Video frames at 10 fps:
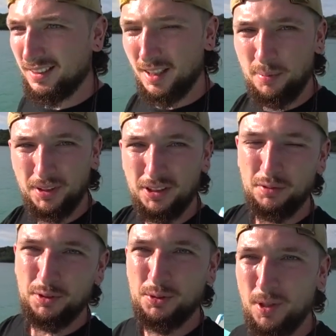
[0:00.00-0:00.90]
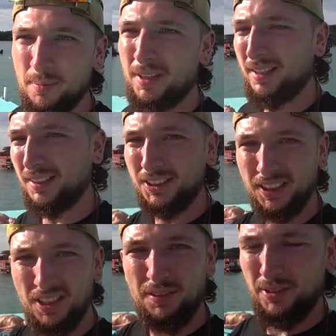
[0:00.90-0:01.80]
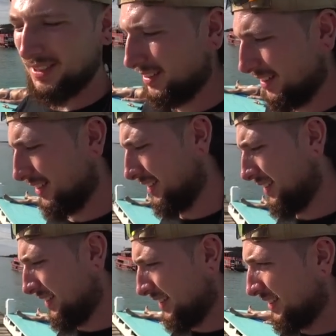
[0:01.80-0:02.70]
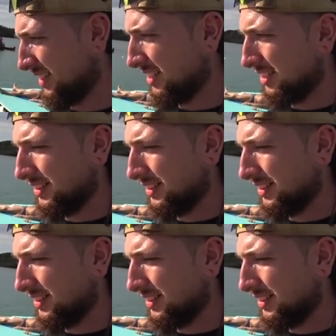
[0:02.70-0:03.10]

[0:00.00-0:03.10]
Yeah, probably go for a swim and chill here for the rest of the night.